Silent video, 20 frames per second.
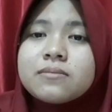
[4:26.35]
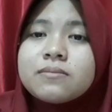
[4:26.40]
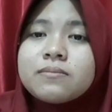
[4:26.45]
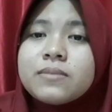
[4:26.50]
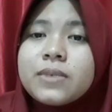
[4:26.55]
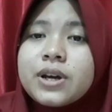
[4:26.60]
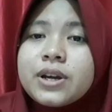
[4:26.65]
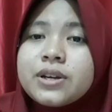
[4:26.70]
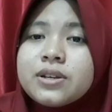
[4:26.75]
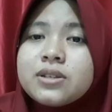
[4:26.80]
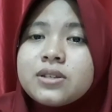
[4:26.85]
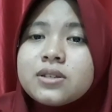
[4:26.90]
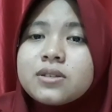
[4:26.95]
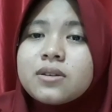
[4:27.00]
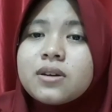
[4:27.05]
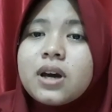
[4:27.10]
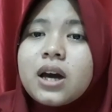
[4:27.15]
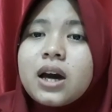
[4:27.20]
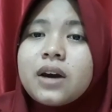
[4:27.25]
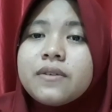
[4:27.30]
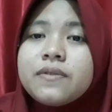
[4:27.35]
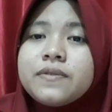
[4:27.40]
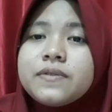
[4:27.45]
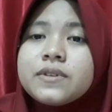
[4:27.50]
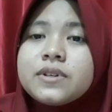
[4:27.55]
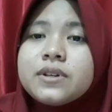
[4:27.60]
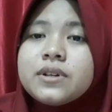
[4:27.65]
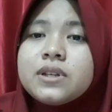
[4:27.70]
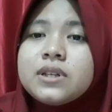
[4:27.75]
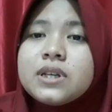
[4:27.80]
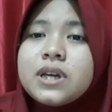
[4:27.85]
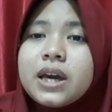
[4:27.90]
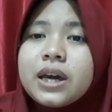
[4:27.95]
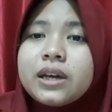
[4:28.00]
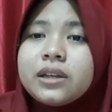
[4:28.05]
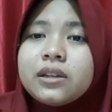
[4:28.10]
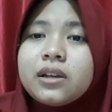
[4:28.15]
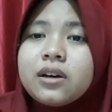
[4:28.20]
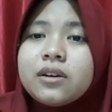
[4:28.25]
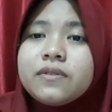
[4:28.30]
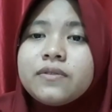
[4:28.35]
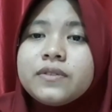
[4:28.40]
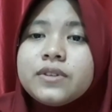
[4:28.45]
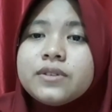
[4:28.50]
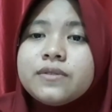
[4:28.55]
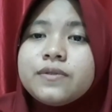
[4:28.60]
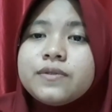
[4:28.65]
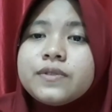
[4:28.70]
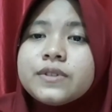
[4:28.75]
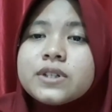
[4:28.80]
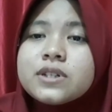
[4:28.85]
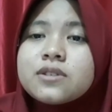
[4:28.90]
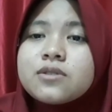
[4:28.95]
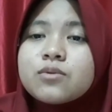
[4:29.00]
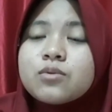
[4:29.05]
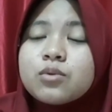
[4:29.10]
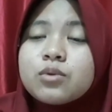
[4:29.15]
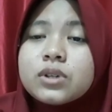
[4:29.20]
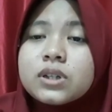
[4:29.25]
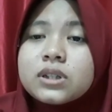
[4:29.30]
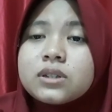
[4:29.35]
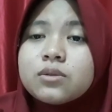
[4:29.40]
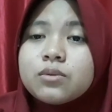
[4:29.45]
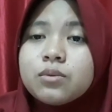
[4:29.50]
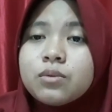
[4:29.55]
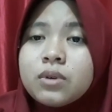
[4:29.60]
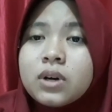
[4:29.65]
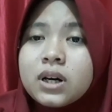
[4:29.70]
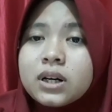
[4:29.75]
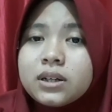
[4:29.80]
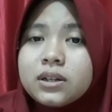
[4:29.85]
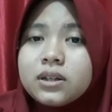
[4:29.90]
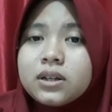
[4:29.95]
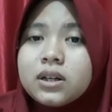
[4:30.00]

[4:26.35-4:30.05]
emerged after the end of the First World War.